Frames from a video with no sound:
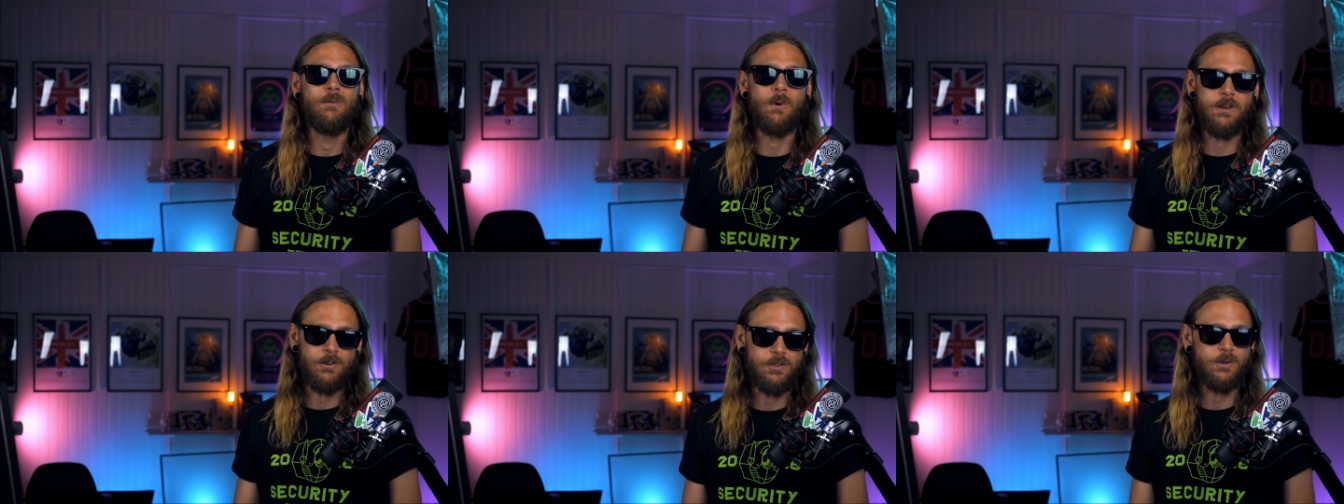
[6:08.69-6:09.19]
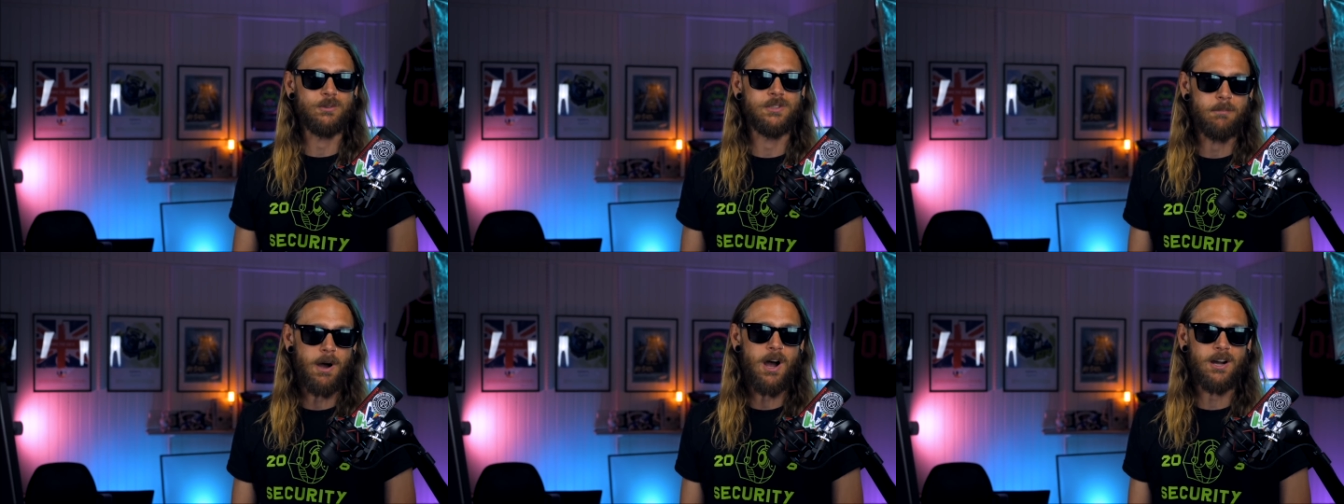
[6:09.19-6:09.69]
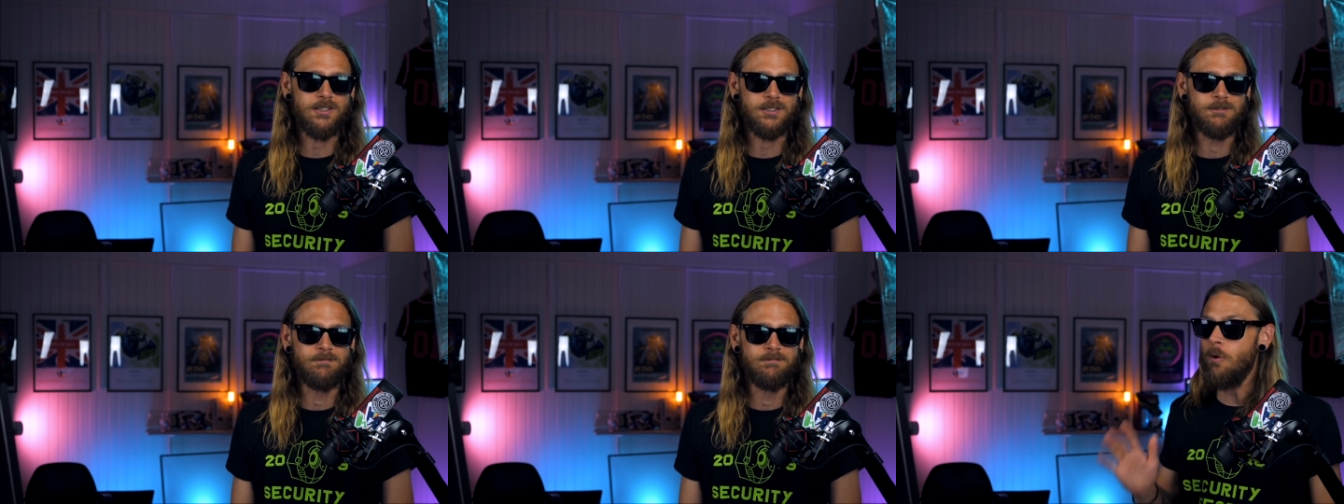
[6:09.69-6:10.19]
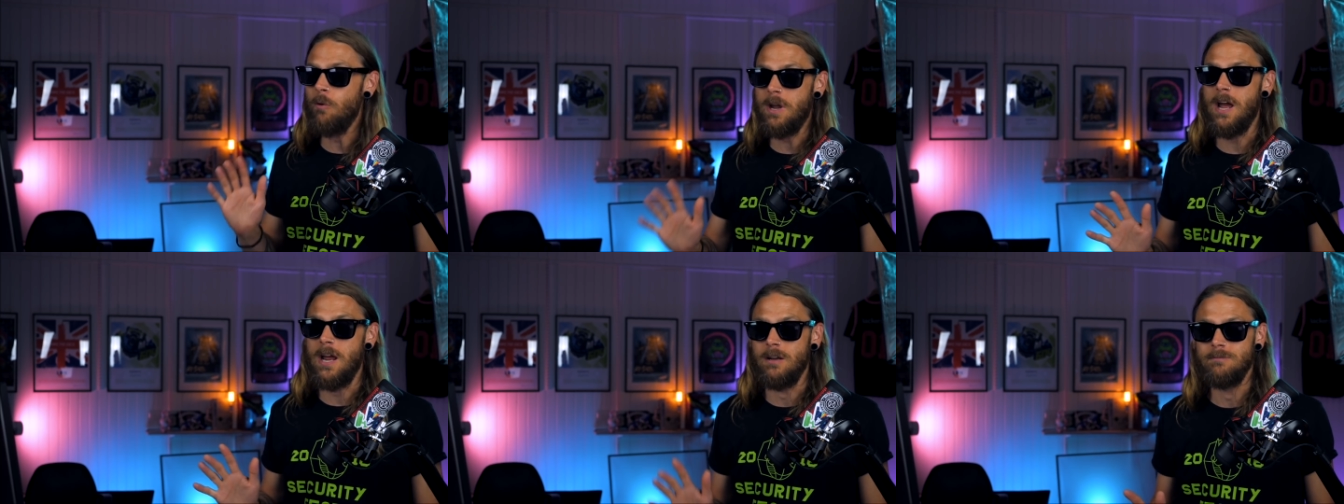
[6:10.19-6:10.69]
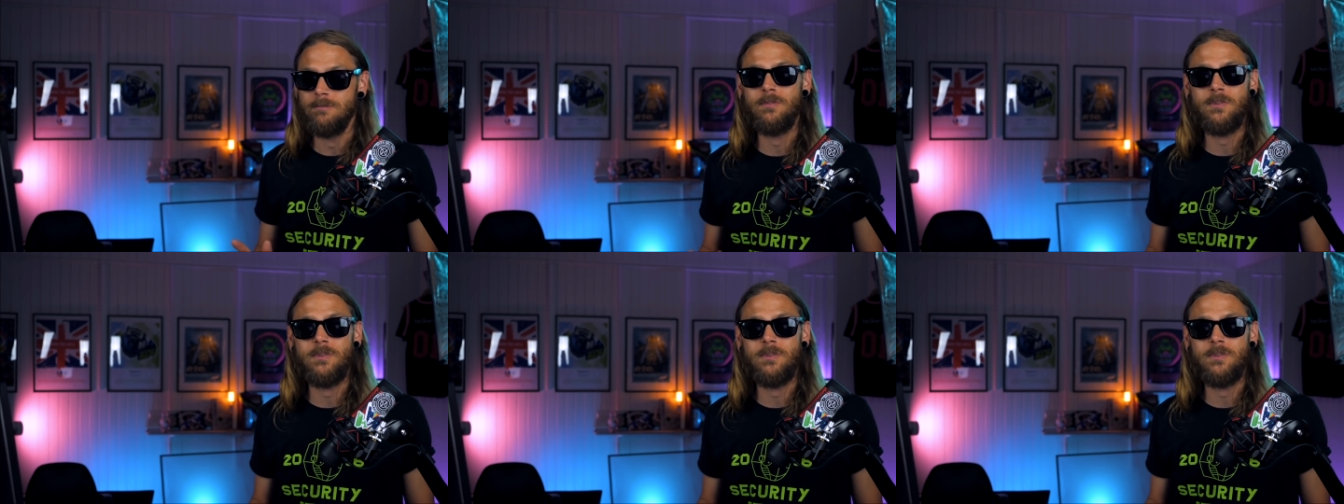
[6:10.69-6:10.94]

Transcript: when you used the box okay,